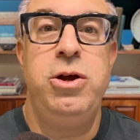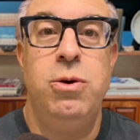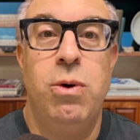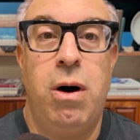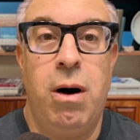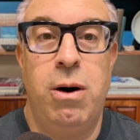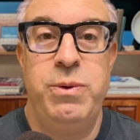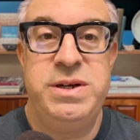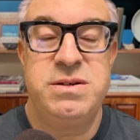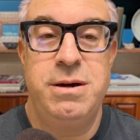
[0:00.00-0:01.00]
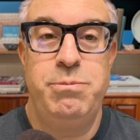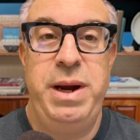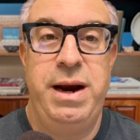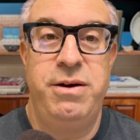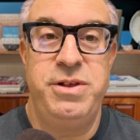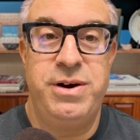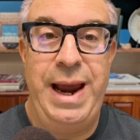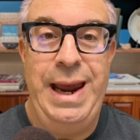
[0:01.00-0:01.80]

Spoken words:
You always compare their